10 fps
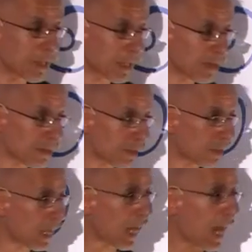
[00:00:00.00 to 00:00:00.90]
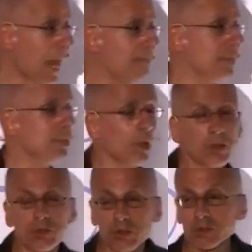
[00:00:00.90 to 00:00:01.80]
indication that they are ever
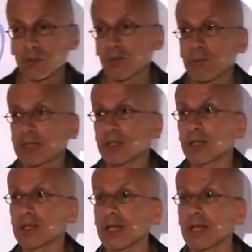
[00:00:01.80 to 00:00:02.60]
going to, to commit any